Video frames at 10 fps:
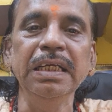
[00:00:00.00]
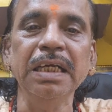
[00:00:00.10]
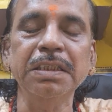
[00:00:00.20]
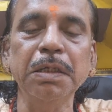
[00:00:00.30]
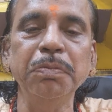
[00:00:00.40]

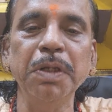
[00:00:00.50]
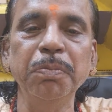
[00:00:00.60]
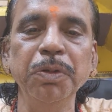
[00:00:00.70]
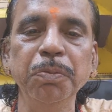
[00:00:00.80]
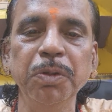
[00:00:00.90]
Except the
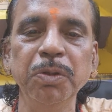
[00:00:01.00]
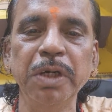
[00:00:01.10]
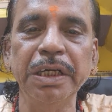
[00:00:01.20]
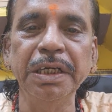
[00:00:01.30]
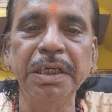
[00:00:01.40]
people
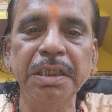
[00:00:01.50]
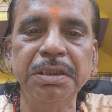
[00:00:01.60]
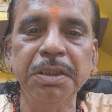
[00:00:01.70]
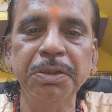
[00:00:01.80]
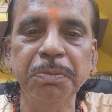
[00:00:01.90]
who are
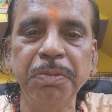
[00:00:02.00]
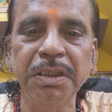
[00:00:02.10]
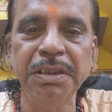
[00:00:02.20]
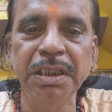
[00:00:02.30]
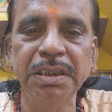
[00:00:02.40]
interested to
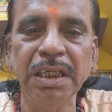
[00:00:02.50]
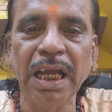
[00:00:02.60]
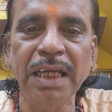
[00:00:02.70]
purchase